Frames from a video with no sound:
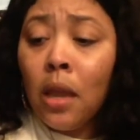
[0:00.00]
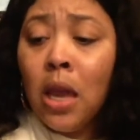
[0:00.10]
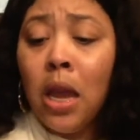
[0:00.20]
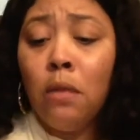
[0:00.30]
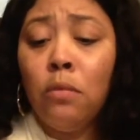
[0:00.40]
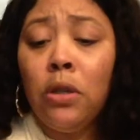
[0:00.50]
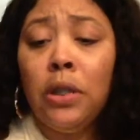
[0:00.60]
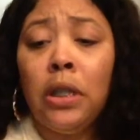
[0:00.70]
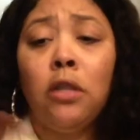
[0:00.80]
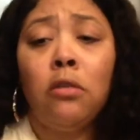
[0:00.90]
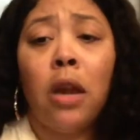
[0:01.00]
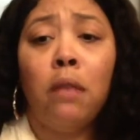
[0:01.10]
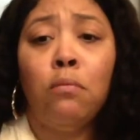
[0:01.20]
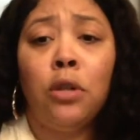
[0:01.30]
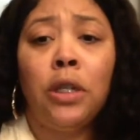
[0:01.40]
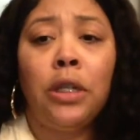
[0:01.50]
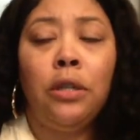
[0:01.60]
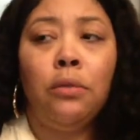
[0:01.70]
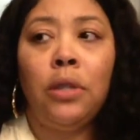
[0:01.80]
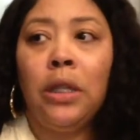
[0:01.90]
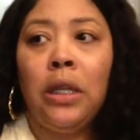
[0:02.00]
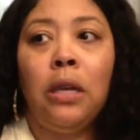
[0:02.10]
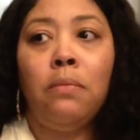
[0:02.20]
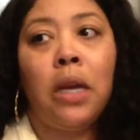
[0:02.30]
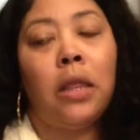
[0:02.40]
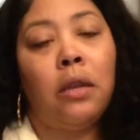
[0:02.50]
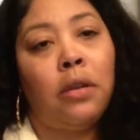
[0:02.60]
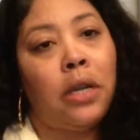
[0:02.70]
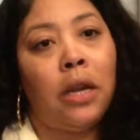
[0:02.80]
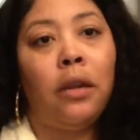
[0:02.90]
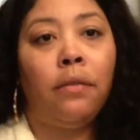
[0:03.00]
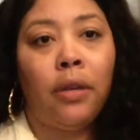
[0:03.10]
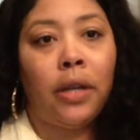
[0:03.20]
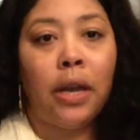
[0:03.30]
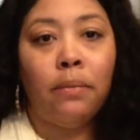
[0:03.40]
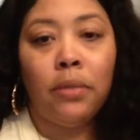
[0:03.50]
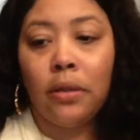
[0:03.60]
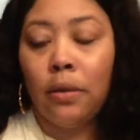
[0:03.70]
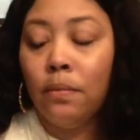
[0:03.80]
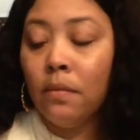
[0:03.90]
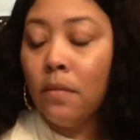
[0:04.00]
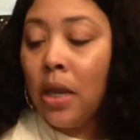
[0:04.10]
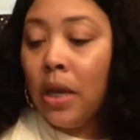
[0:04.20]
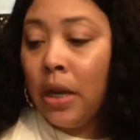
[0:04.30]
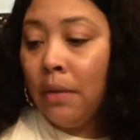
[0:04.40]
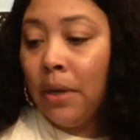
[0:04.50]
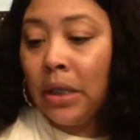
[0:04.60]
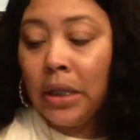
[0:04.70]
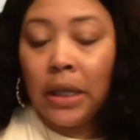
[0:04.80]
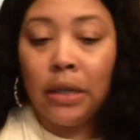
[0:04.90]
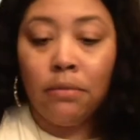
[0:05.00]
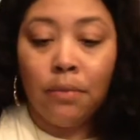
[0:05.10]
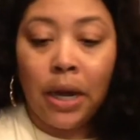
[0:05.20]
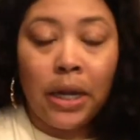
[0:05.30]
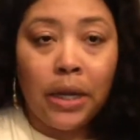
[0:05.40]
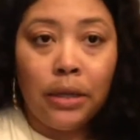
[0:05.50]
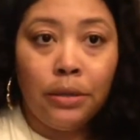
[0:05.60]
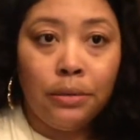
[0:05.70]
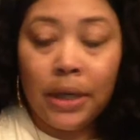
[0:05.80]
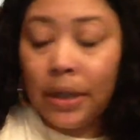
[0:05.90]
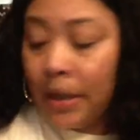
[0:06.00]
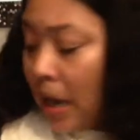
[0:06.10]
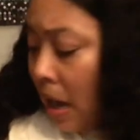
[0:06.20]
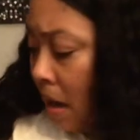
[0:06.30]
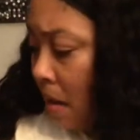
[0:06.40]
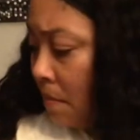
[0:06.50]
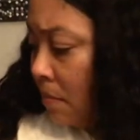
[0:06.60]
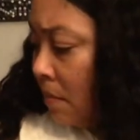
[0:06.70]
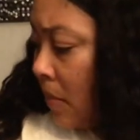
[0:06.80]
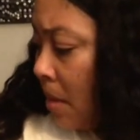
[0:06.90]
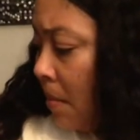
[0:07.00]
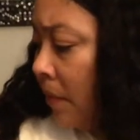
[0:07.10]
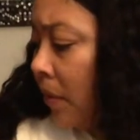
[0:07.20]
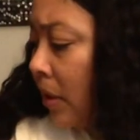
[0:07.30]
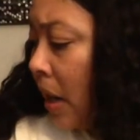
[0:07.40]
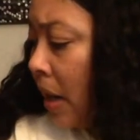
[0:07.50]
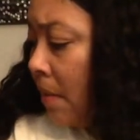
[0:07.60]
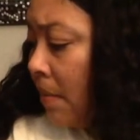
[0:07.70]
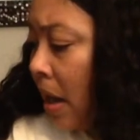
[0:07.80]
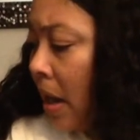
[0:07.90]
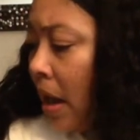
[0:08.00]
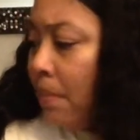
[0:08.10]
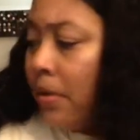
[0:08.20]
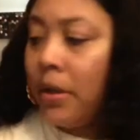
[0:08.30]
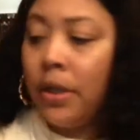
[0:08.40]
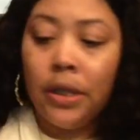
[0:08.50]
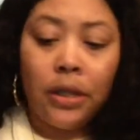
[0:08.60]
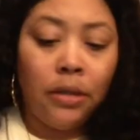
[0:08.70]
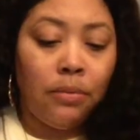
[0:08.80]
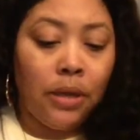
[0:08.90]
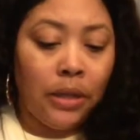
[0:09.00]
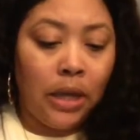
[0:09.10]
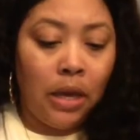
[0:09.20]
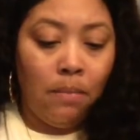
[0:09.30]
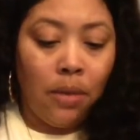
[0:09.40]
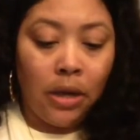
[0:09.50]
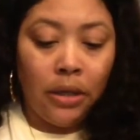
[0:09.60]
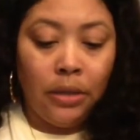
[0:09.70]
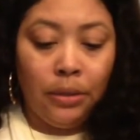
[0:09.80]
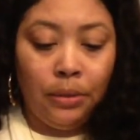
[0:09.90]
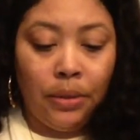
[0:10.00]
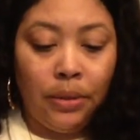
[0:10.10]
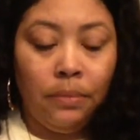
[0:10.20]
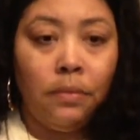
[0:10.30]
And when you see the try-on portion, you will see them, that they were done at different times, so... Anyways, let's get right into it. My first item that I purchased was a bodysuit.